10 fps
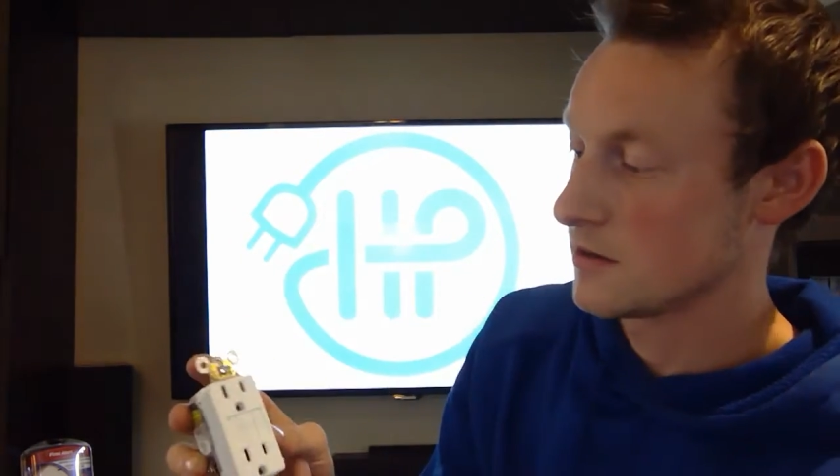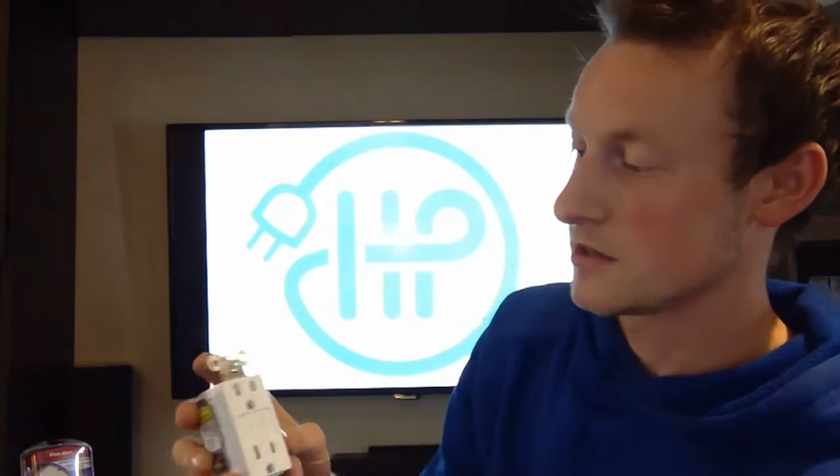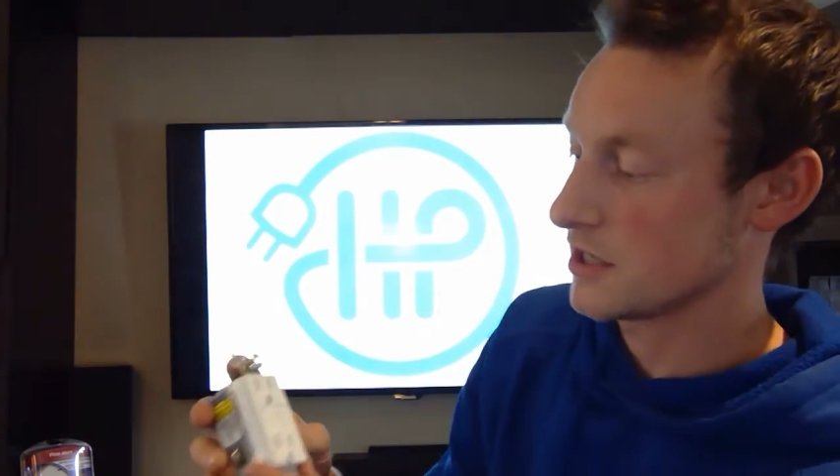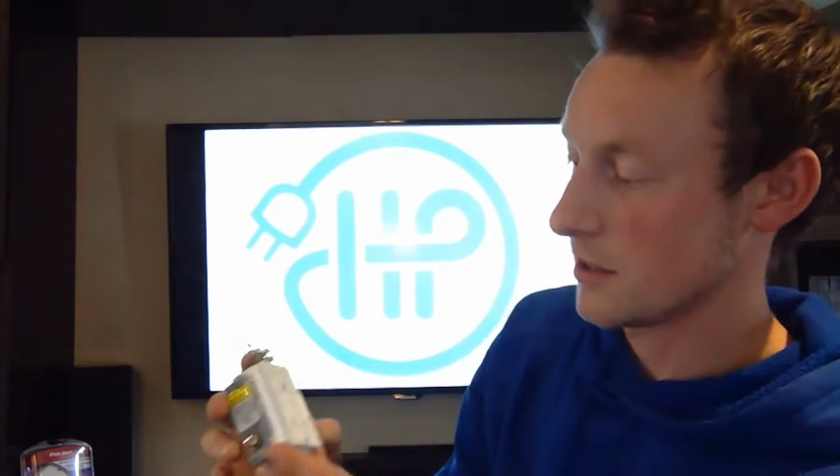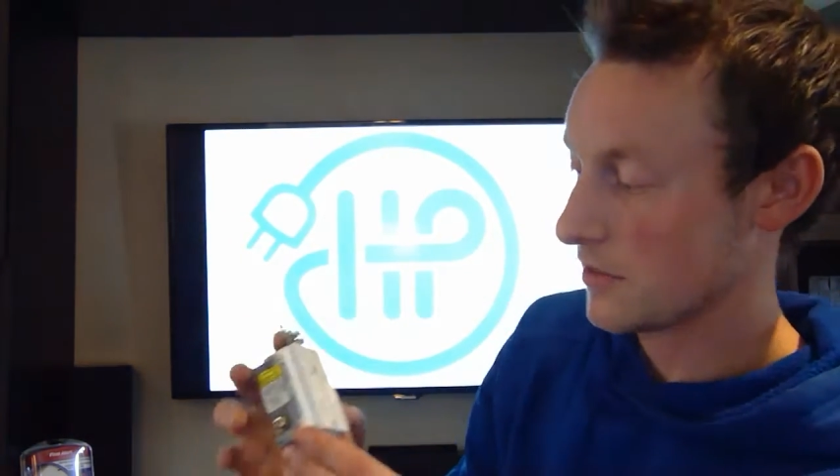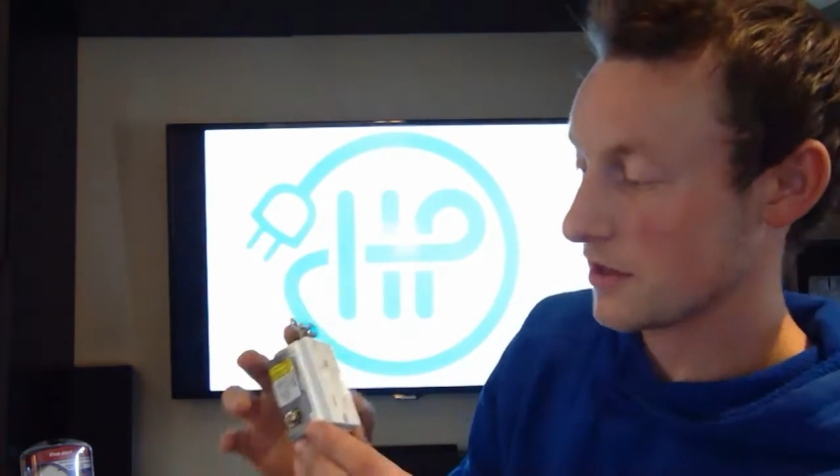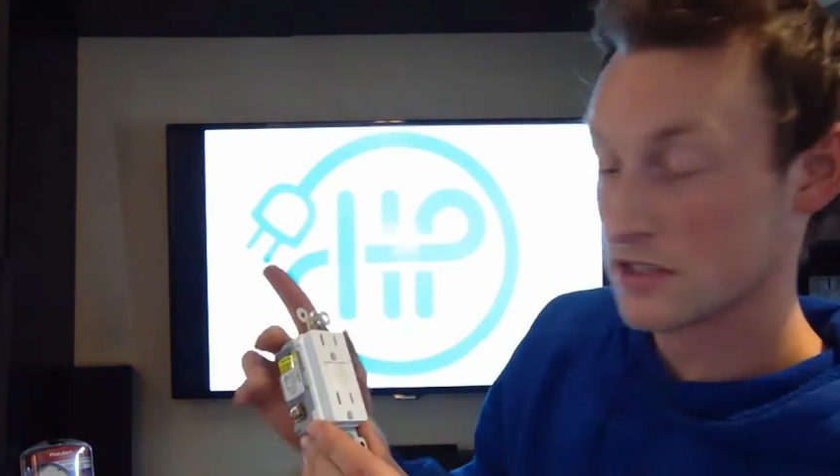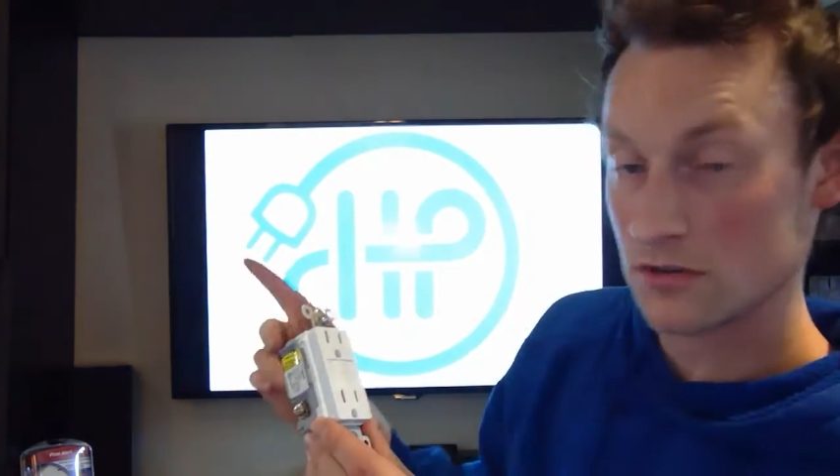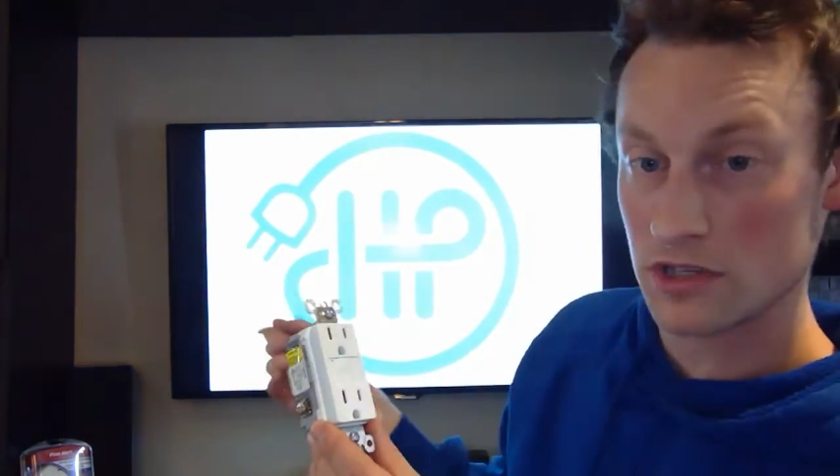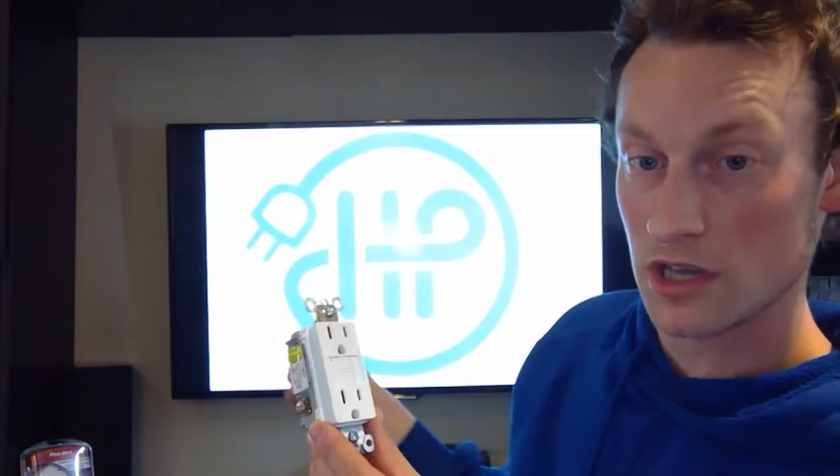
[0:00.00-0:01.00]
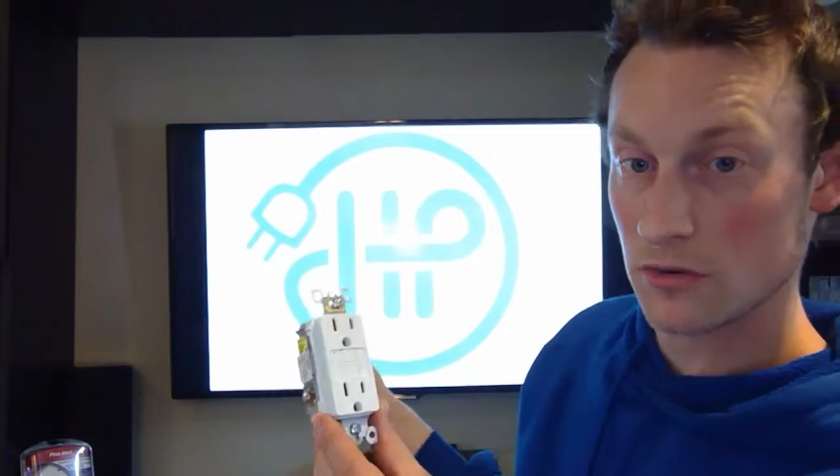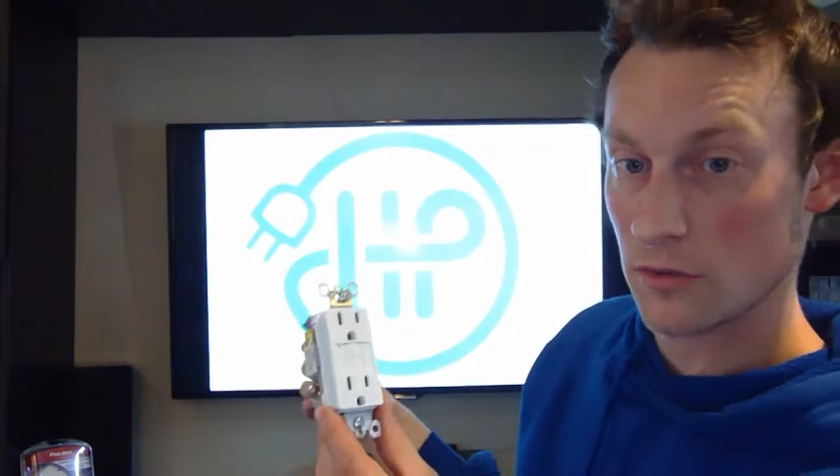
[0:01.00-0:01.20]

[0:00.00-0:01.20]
Same thing as those other